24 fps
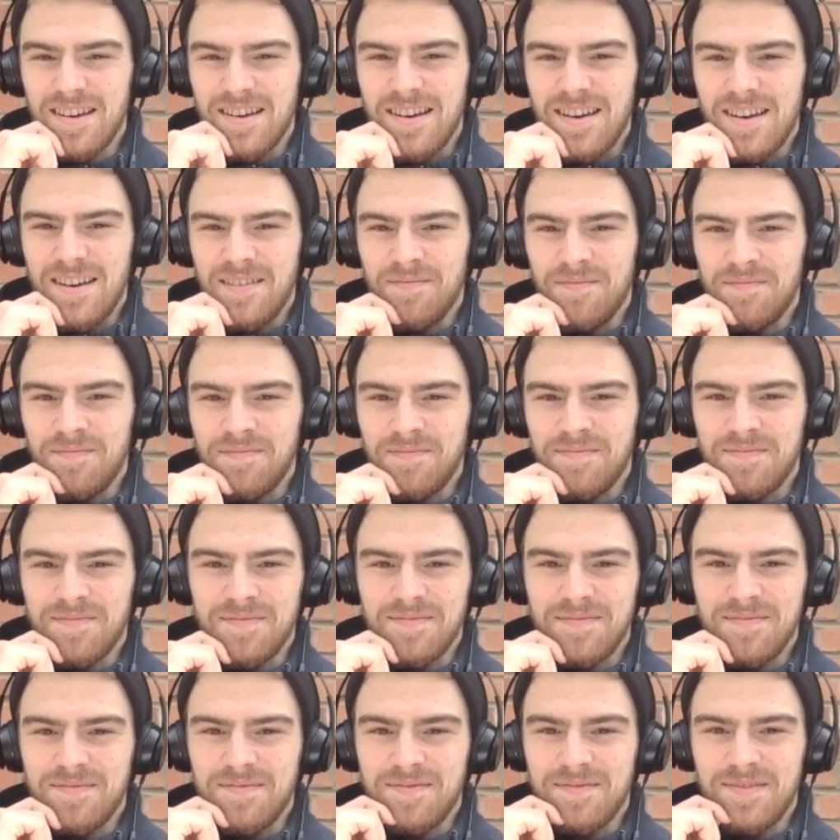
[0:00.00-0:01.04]
and
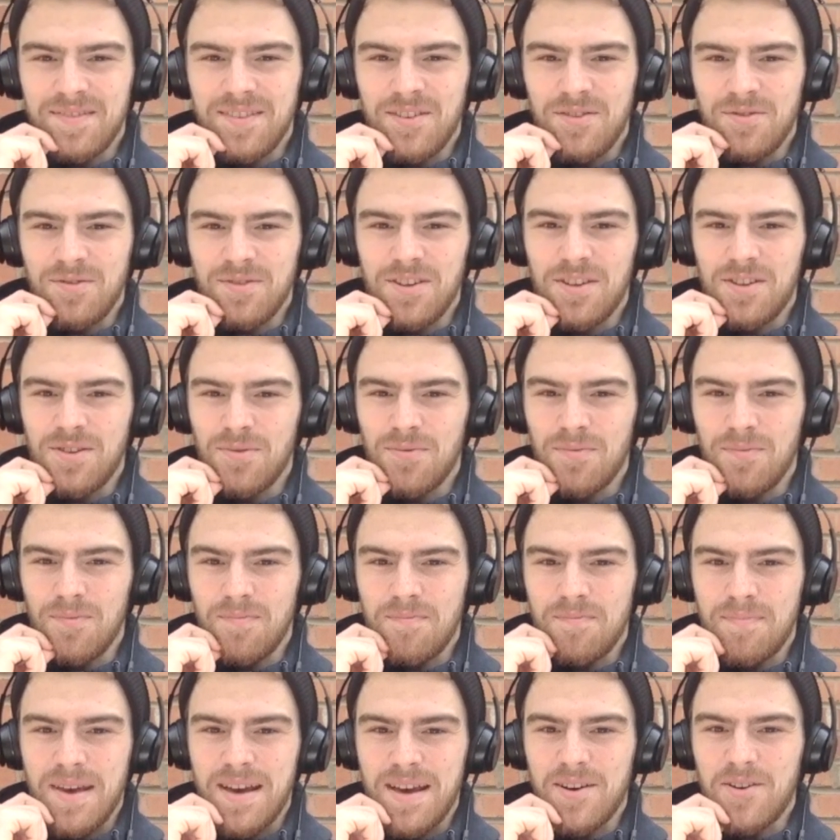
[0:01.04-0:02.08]
you don't
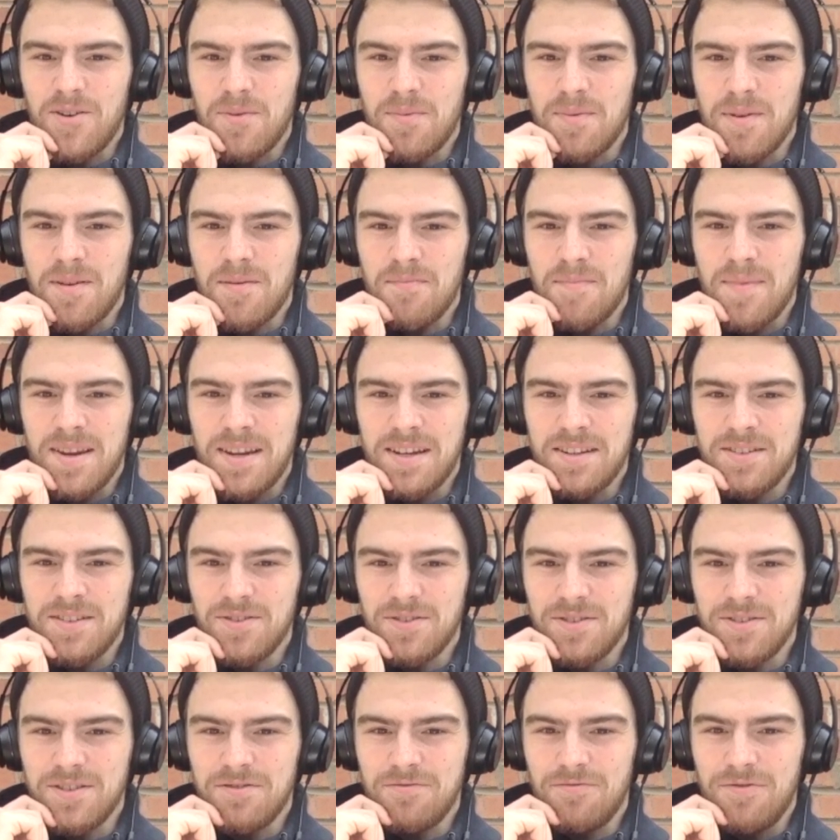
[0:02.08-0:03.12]
pick up on many
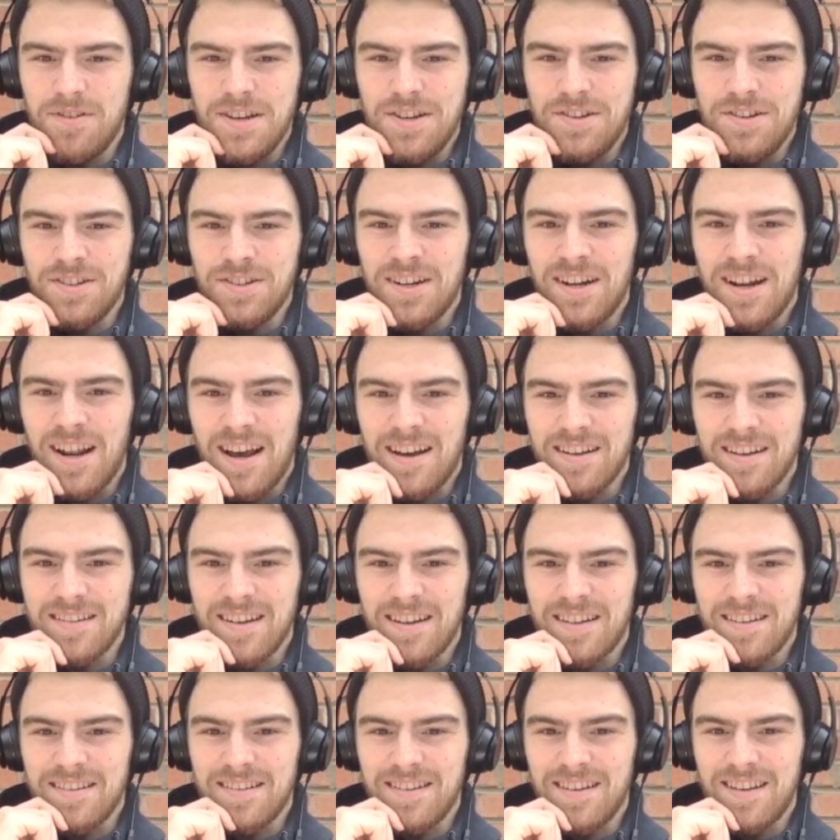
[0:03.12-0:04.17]
sorts of regional
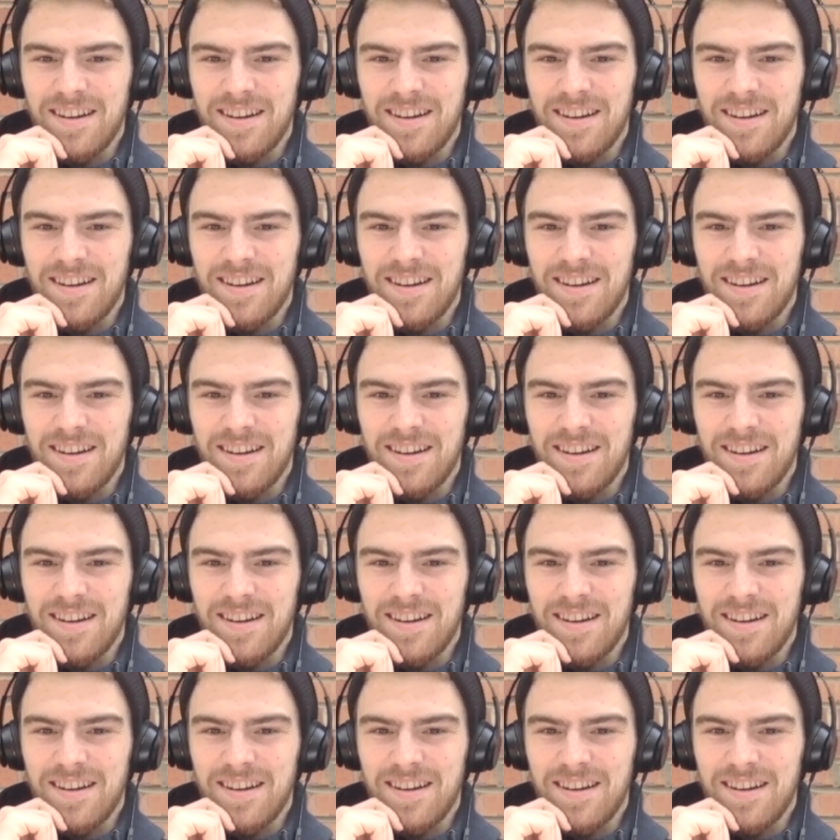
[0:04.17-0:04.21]
accents.